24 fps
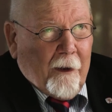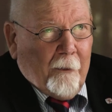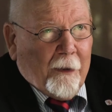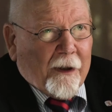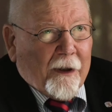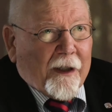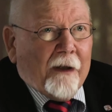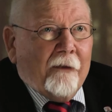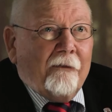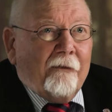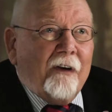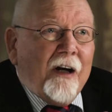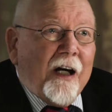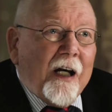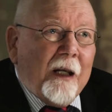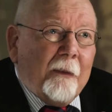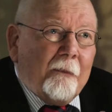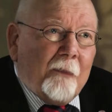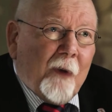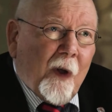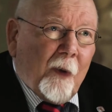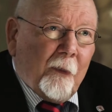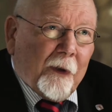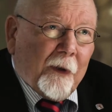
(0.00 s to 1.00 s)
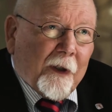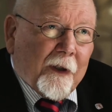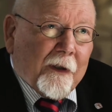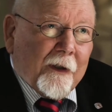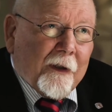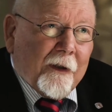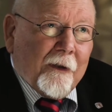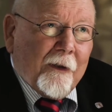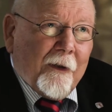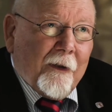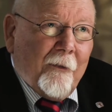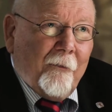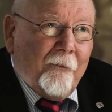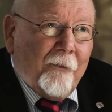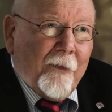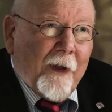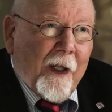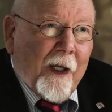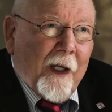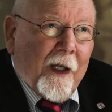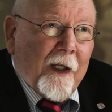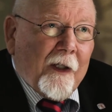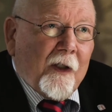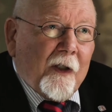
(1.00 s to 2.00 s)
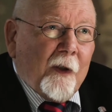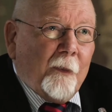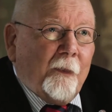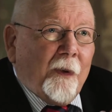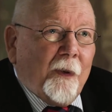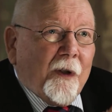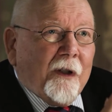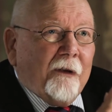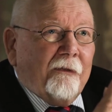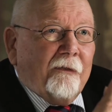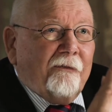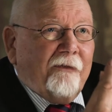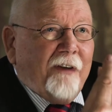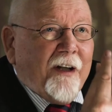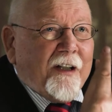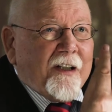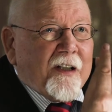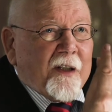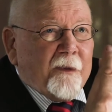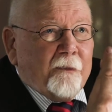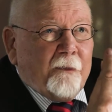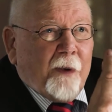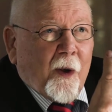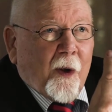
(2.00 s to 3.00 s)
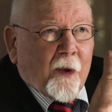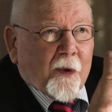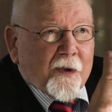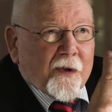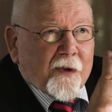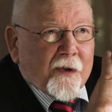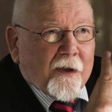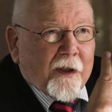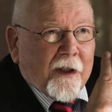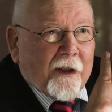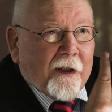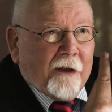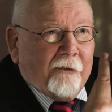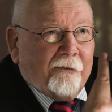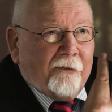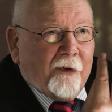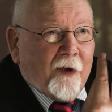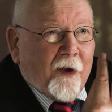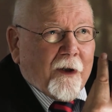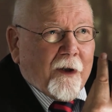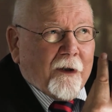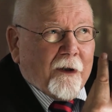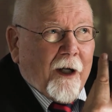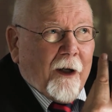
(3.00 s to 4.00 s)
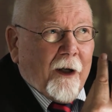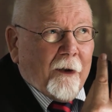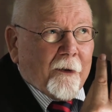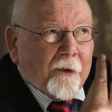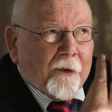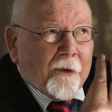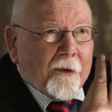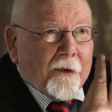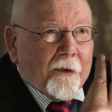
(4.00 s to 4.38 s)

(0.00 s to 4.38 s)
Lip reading: But the very moment you put a fence post in the foreground,